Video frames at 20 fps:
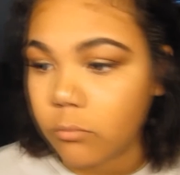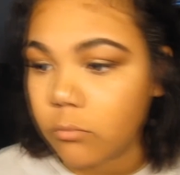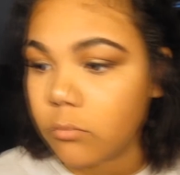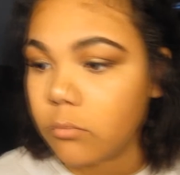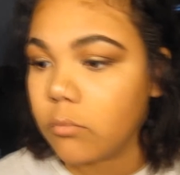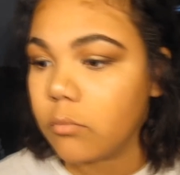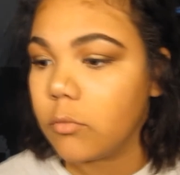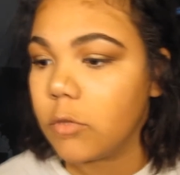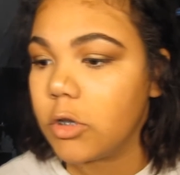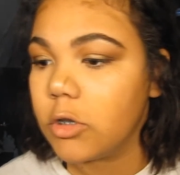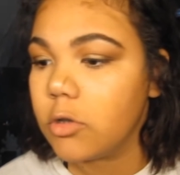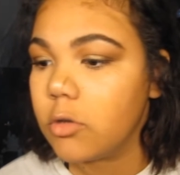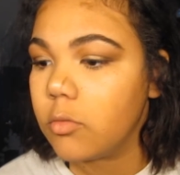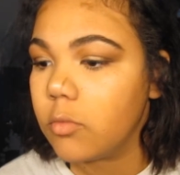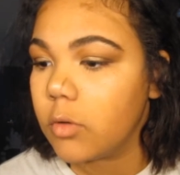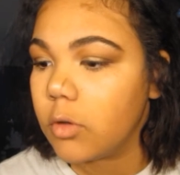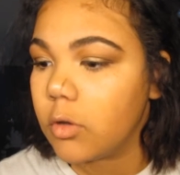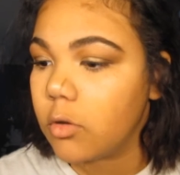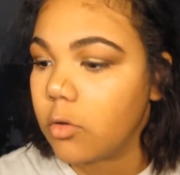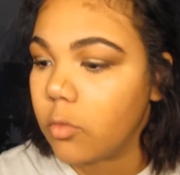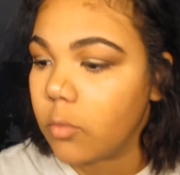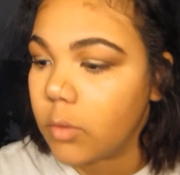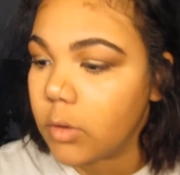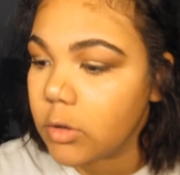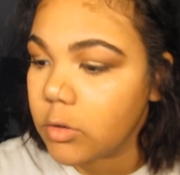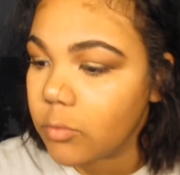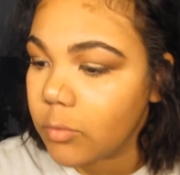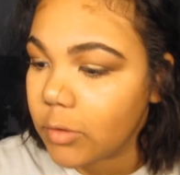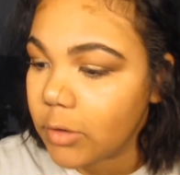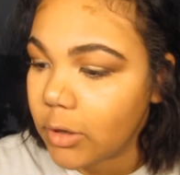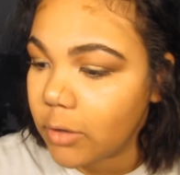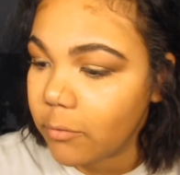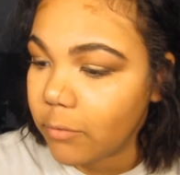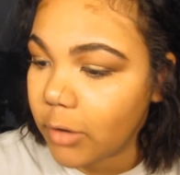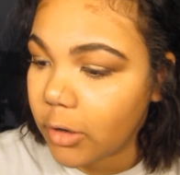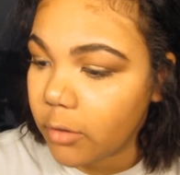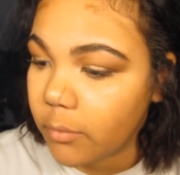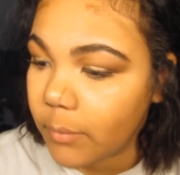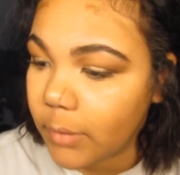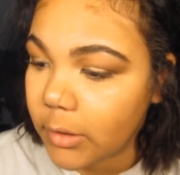This is one of the ones where they
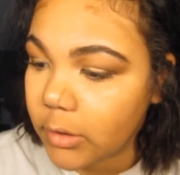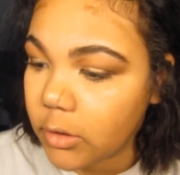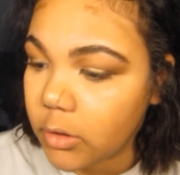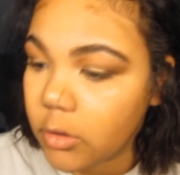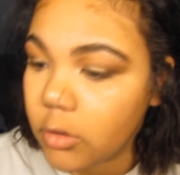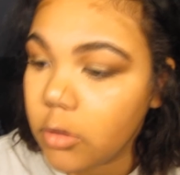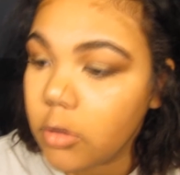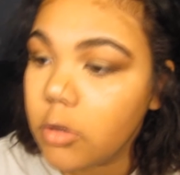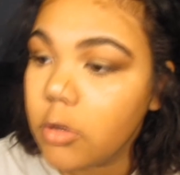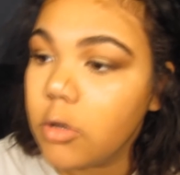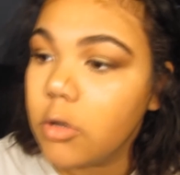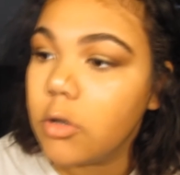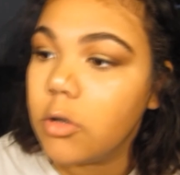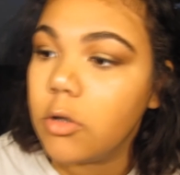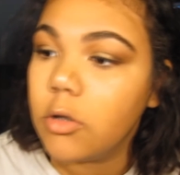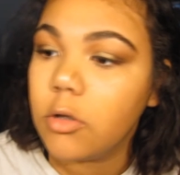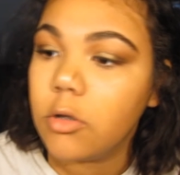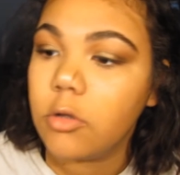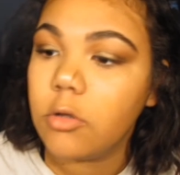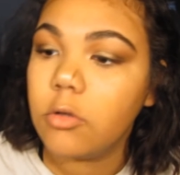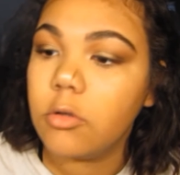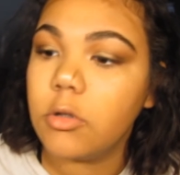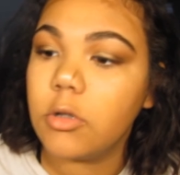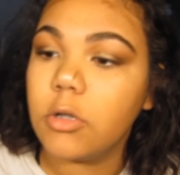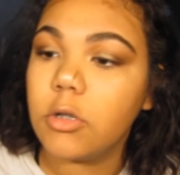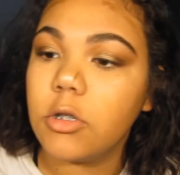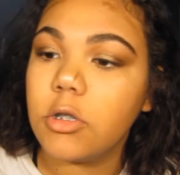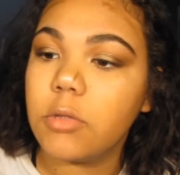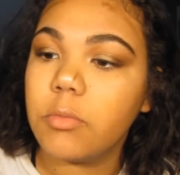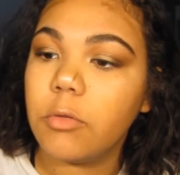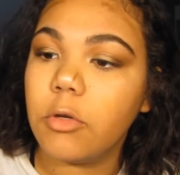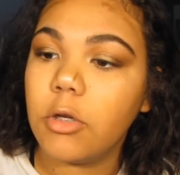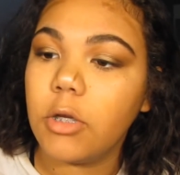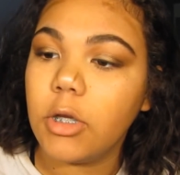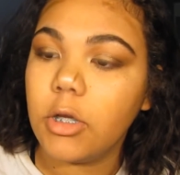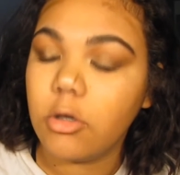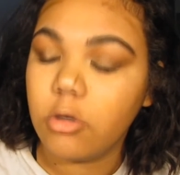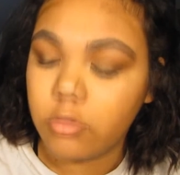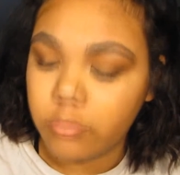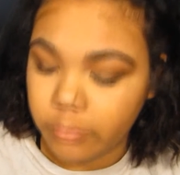recommended using the small
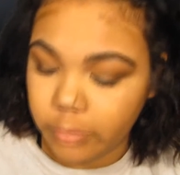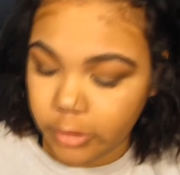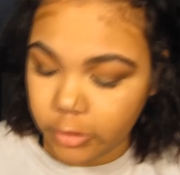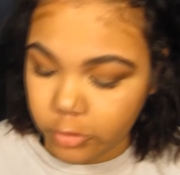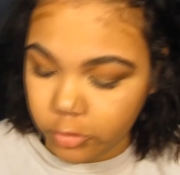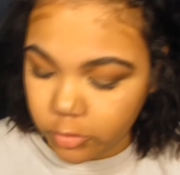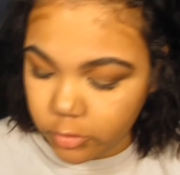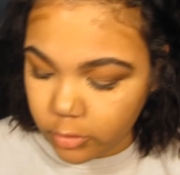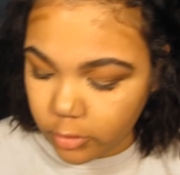angled brush.